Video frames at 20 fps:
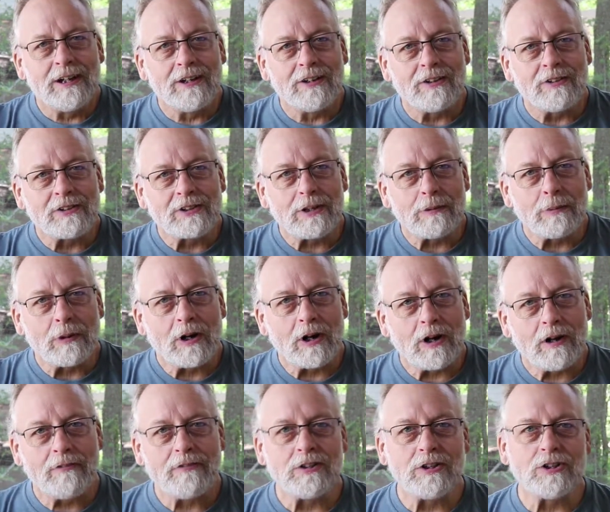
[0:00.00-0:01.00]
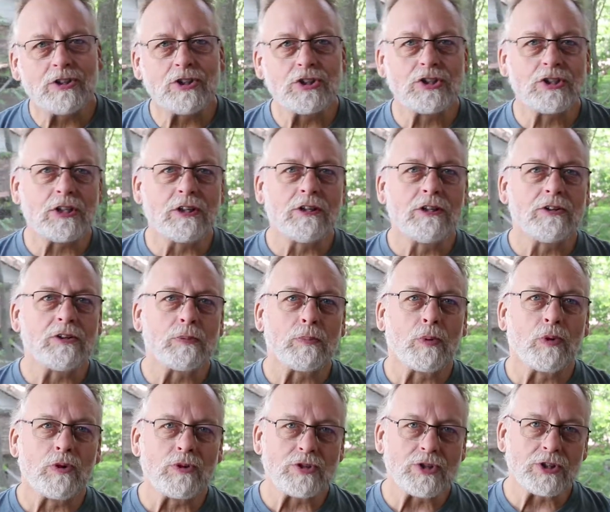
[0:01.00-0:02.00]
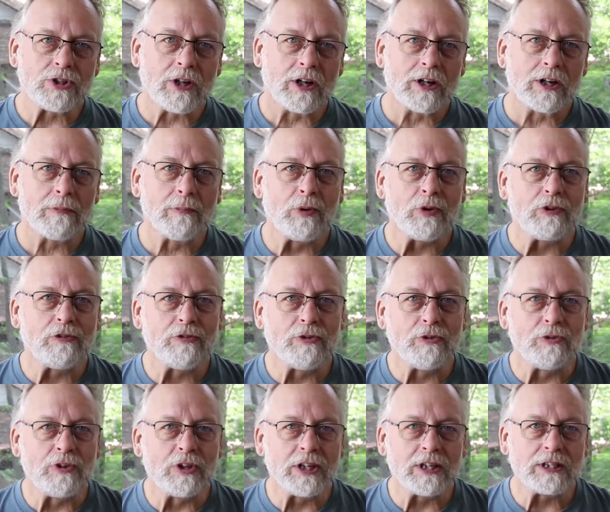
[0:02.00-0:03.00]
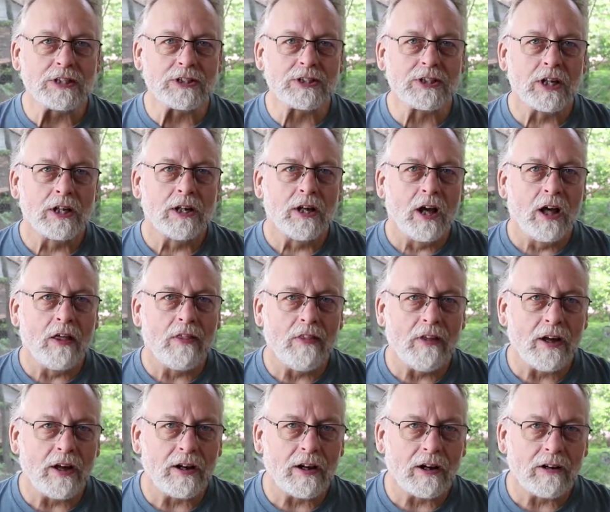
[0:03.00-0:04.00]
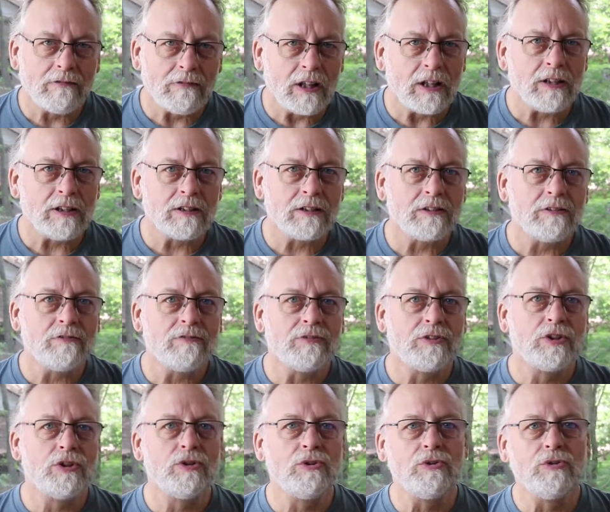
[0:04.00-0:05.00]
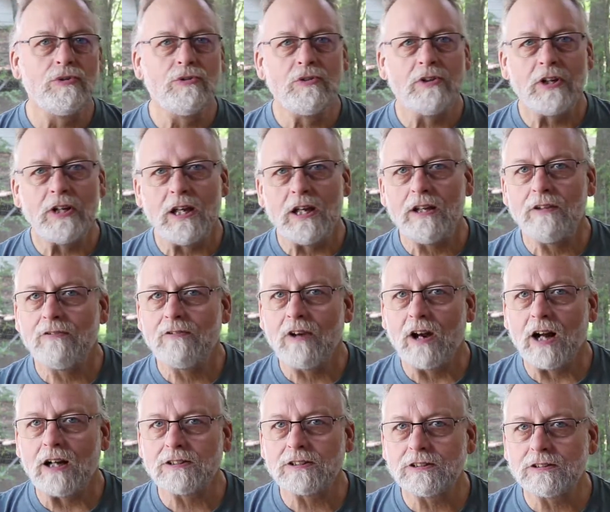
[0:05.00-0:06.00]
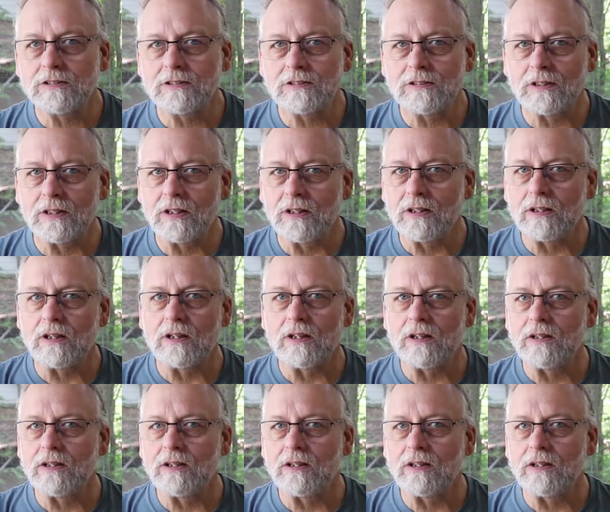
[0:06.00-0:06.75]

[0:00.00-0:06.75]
another cup of coffee and just sit here on the porch and talk about a few things that are relative to the native grasses and